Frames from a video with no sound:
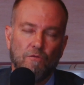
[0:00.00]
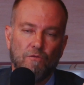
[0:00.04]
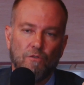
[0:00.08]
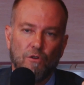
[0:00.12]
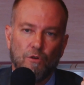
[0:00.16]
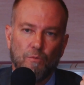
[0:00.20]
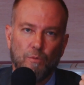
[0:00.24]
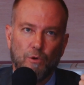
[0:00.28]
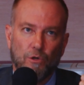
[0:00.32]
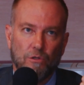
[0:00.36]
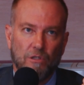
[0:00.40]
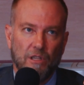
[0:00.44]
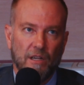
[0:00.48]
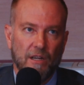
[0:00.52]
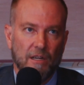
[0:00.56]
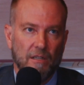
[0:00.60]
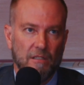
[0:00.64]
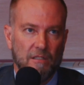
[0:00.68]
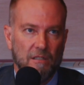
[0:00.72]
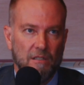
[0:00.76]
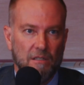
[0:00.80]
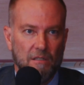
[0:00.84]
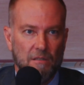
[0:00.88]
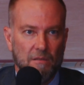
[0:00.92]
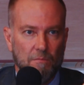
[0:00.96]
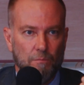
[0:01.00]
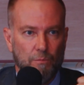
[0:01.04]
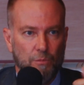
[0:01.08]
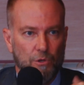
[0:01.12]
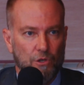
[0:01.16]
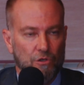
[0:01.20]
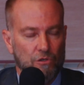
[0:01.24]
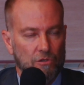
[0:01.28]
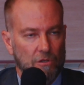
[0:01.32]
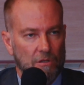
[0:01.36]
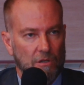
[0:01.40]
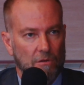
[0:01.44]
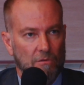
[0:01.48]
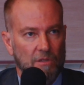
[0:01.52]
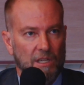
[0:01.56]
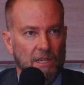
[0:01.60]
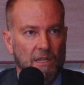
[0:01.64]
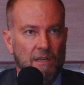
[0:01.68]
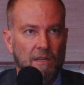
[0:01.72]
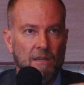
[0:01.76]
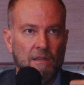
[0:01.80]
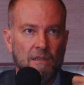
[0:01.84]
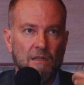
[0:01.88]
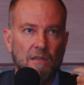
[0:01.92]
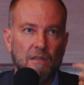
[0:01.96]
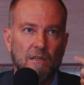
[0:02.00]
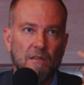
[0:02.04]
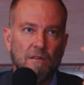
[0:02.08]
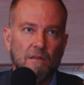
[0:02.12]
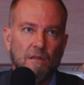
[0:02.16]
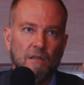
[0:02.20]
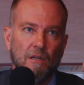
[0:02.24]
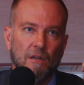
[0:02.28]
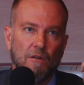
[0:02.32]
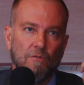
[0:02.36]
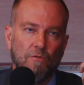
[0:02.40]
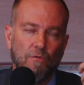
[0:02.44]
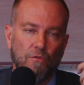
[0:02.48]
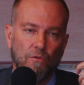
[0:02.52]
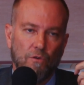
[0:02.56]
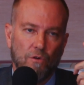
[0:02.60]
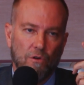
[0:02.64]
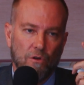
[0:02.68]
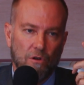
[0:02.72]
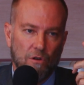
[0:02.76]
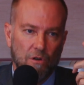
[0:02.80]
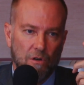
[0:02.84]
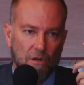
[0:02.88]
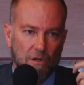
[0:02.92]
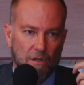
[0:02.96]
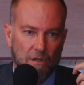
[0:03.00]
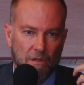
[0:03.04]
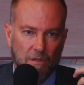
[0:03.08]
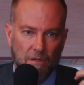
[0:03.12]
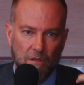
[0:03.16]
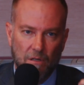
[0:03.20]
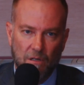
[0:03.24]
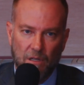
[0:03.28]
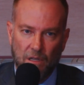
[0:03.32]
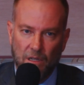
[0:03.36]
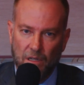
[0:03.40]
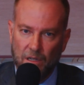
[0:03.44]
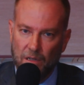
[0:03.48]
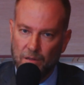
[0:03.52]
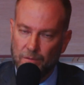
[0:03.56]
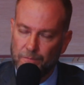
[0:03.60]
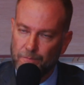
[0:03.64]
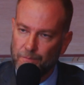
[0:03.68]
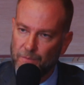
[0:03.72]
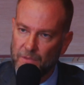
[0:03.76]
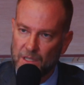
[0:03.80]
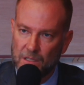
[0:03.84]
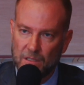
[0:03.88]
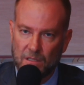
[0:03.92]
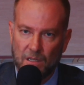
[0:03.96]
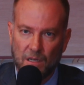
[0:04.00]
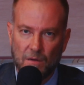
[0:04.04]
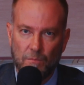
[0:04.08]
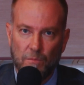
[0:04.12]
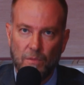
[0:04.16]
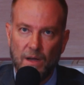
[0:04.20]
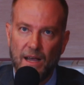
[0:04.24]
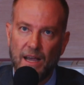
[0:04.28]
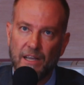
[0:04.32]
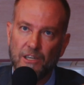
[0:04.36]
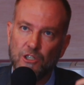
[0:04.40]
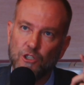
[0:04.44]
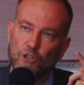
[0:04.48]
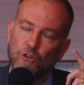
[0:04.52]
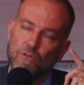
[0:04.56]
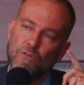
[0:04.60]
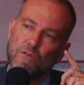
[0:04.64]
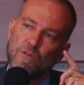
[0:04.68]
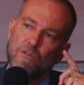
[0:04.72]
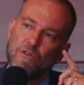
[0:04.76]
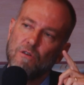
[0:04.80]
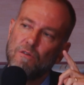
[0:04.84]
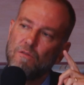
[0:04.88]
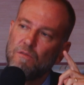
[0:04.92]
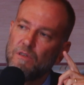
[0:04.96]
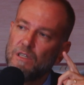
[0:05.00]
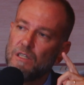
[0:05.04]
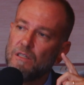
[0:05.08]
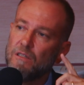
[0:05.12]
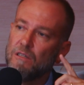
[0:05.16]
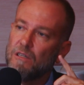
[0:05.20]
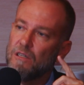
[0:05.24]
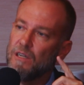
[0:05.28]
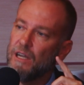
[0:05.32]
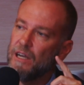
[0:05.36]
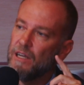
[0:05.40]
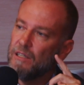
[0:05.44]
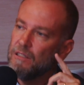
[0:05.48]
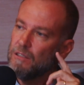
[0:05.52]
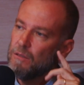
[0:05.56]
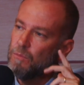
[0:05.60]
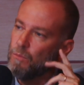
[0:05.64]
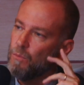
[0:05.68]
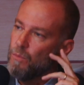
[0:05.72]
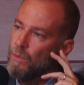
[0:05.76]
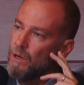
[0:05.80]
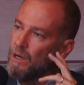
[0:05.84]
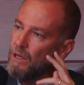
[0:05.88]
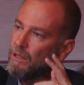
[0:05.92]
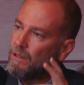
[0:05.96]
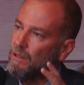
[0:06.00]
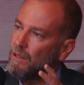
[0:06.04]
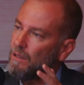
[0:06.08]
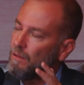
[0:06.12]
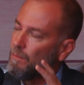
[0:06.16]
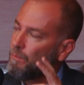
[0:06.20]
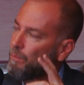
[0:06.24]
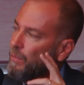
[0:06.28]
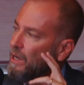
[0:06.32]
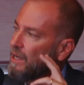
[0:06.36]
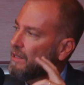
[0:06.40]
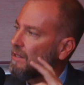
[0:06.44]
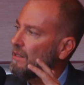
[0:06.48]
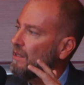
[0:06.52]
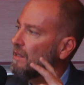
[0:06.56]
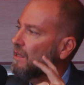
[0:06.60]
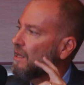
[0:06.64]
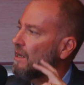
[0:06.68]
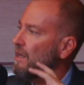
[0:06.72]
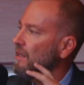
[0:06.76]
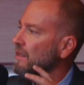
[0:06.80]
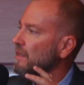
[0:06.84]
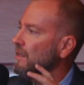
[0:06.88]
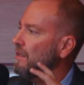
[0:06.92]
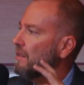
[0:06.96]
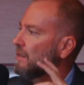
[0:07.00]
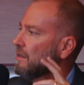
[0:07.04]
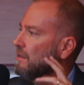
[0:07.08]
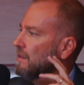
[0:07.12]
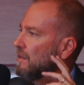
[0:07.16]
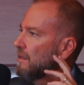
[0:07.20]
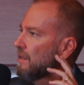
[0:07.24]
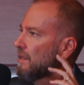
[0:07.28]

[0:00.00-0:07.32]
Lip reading: for protecting personal data, for some actions on the internet, but not.